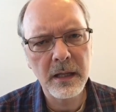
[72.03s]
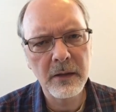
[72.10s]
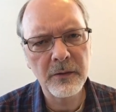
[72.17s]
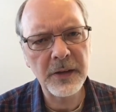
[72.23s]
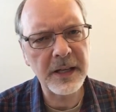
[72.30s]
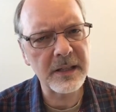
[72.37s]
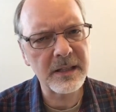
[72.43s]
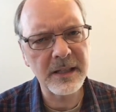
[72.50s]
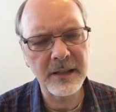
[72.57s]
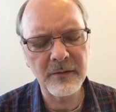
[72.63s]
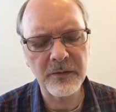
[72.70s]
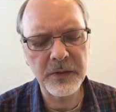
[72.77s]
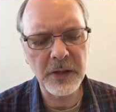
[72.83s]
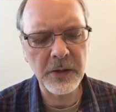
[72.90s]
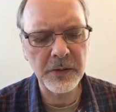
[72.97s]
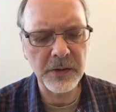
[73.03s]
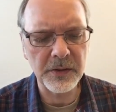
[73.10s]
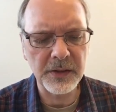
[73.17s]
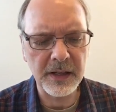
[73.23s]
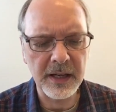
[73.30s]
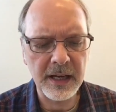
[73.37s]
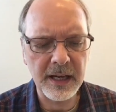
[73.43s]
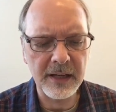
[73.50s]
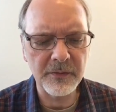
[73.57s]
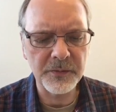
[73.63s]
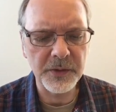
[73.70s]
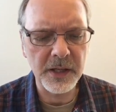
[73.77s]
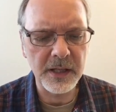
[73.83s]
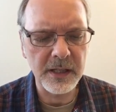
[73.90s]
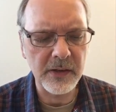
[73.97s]
Face didn't float on the guy in
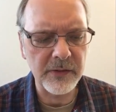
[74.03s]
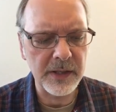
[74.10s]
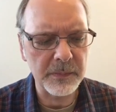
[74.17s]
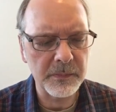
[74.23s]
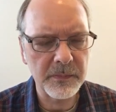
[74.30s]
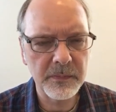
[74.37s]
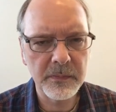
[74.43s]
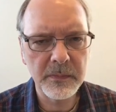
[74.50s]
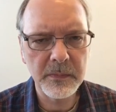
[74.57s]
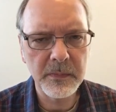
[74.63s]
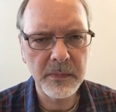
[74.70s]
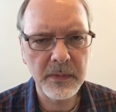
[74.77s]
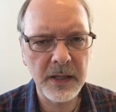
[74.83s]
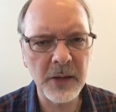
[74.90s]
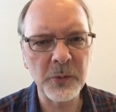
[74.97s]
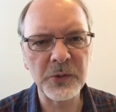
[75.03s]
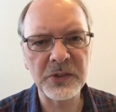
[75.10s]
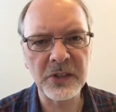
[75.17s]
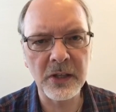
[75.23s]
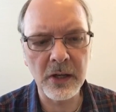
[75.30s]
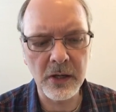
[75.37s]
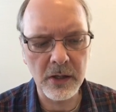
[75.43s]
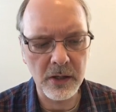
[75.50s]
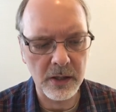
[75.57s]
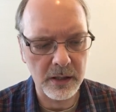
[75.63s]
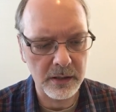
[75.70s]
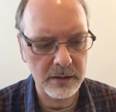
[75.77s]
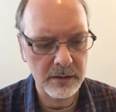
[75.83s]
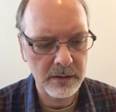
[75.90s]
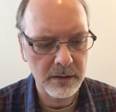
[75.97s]
front of him. It was gone.
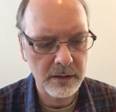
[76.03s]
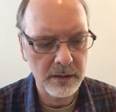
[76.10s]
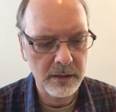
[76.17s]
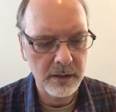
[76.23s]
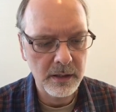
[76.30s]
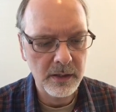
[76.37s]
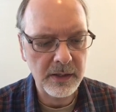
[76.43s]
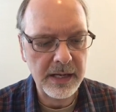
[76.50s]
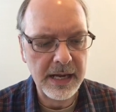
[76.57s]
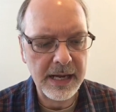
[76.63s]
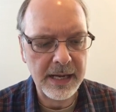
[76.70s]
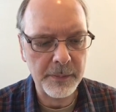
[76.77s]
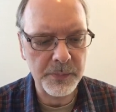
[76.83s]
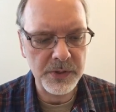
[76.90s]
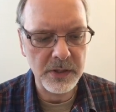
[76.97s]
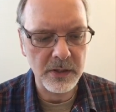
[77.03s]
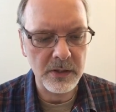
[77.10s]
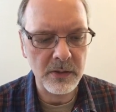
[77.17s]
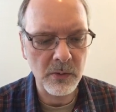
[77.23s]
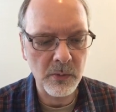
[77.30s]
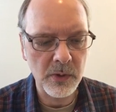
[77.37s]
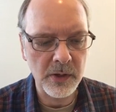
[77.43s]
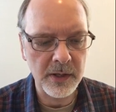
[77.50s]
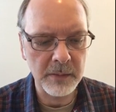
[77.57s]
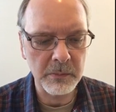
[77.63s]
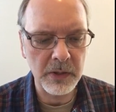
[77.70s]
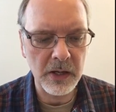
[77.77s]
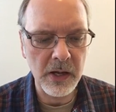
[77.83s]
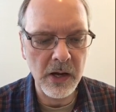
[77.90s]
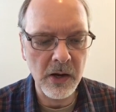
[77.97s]
The absence where it
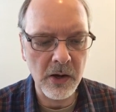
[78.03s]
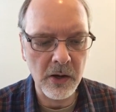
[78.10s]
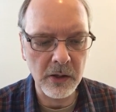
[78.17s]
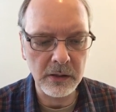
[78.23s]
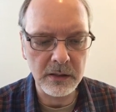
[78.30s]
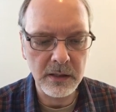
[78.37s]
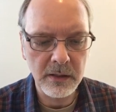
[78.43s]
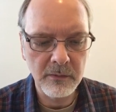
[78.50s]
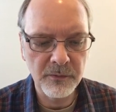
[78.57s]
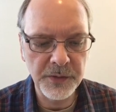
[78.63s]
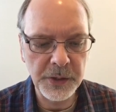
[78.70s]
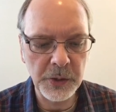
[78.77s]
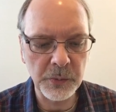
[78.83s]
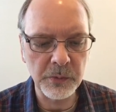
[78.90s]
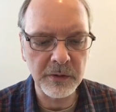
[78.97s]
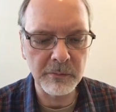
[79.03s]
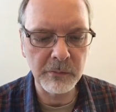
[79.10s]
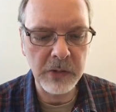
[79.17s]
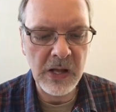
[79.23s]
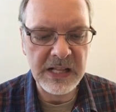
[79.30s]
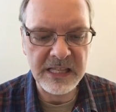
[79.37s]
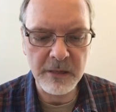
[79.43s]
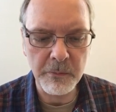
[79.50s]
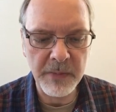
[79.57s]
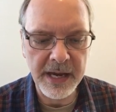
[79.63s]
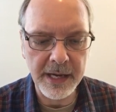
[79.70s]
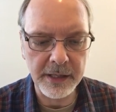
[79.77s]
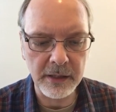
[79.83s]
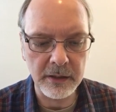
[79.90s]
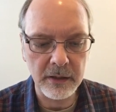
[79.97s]
belonged, filled with blood
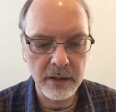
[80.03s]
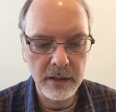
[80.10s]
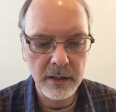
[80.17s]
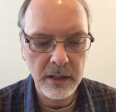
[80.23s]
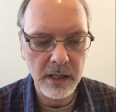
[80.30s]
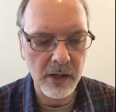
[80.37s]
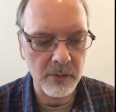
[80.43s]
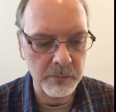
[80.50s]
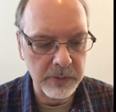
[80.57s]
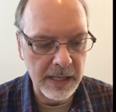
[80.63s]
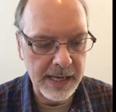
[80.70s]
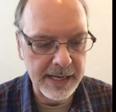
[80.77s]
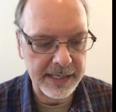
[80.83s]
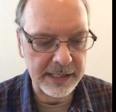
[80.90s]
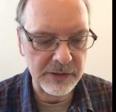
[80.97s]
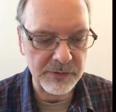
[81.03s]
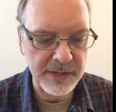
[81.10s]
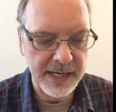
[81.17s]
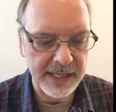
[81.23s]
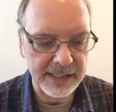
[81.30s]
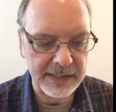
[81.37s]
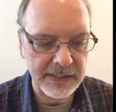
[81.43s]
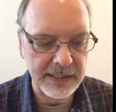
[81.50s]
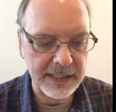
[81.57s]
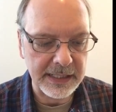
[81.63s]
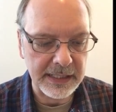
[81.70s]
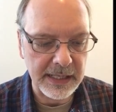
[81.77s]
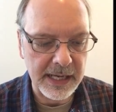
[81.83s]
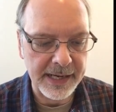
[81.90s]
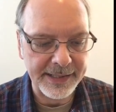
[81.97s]
spatter all black and red,
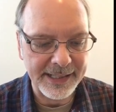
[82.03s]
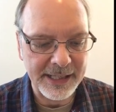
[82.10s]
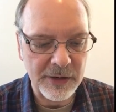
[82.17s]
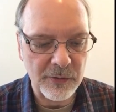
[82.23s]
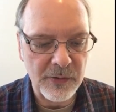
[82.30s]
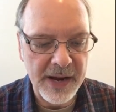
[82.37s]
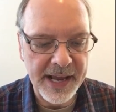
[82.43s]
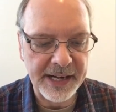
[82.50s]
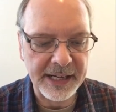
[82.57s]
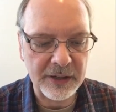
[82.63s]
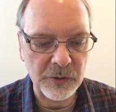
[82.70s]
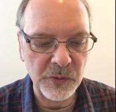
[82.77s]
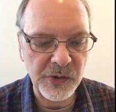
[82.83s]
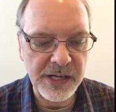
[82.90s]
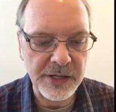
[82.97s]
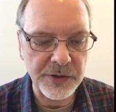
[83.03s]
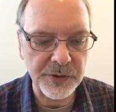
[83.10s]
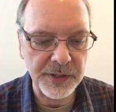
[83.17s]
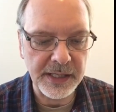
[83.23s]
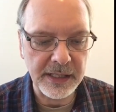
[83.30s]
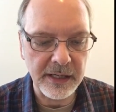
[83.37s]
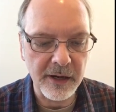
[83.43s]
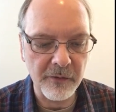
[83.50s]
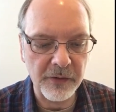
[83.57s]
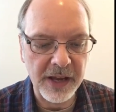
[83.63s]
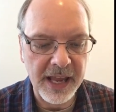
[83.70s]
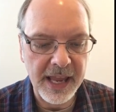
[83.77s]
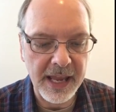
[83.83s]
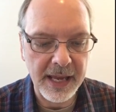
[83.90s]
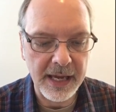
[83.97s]
looking like an erratic rendering of
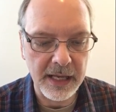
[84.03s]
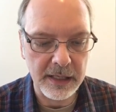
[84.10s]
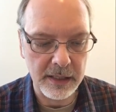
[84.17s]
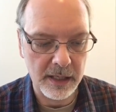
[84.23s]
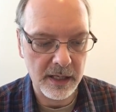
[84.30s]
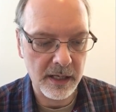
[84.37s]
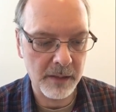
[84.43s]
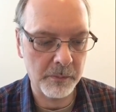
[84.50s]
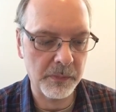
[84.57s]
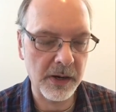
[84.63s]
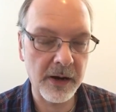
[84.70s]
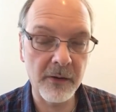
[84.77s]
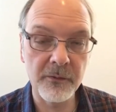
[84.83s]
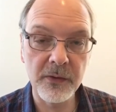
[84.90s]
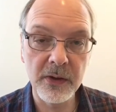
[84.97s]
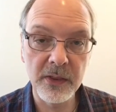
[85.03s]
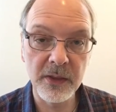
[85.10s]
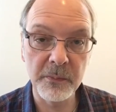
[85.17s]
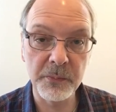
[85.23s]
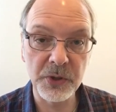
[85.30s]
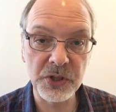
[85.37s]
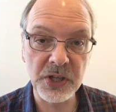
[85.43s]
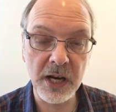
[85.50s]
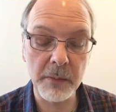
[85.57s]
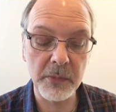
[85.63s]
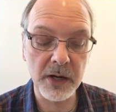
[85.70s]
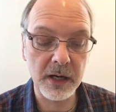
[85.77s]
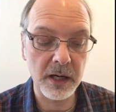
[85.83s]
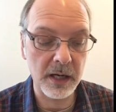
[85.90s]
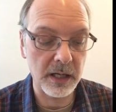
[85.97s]
a head above the pajama
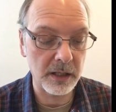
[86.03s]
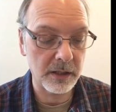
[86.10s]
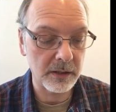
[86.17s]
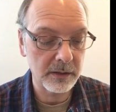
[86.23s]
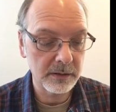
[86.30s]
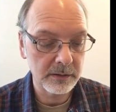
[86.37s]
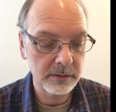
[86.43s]
collar.